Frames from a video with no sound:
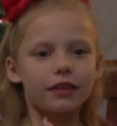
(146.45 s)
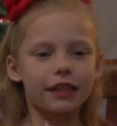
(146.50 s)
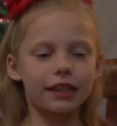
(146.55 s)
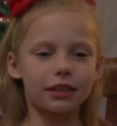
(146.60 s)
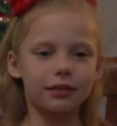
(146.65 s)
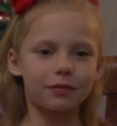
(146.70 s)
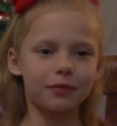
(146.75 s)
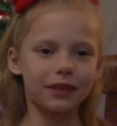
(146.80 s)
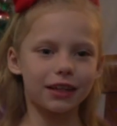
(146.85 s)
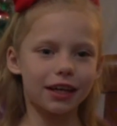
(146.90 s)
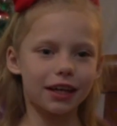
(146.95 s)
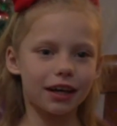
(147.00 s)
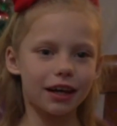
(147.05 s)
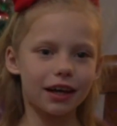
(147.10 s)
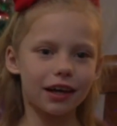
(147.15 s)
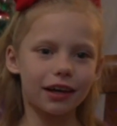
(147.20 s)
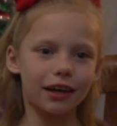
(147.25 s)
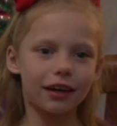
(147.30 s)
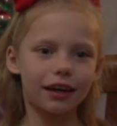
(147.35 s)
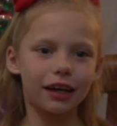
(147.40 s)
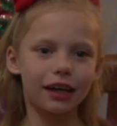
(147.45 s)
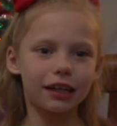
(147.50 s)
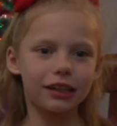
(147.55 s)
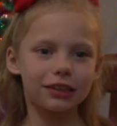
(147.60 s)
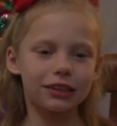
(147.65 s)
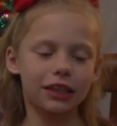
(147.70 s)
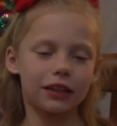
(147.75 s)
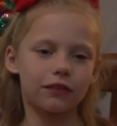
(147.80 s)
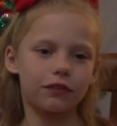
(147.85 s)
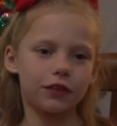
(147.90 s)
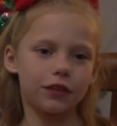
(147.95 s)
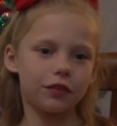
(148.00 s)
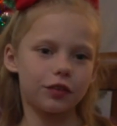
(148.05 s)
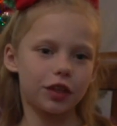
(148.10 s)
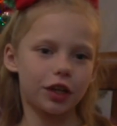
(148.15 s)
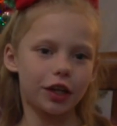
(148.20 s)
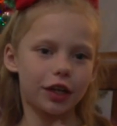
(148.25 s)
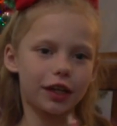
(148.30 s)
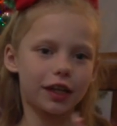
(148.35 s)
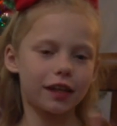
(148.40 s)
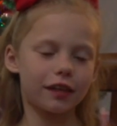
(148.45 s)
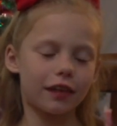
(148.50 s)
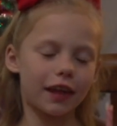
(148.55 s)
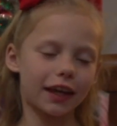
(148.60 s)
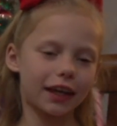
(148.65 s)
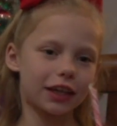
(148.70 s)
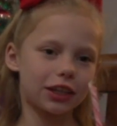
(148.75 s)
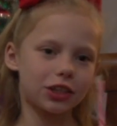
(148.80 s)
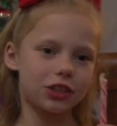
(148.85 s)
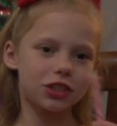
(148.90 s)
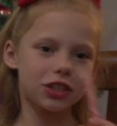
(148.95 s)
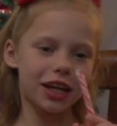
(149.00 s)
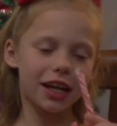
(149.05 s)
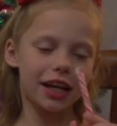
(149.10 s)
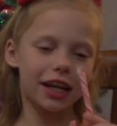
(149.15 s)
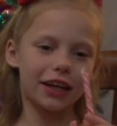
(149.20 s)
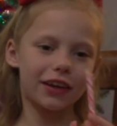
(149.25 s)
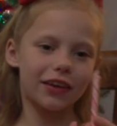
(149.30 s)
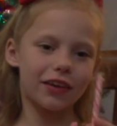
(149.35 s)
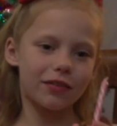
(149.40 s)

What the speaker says: It's because if you turn it like a J,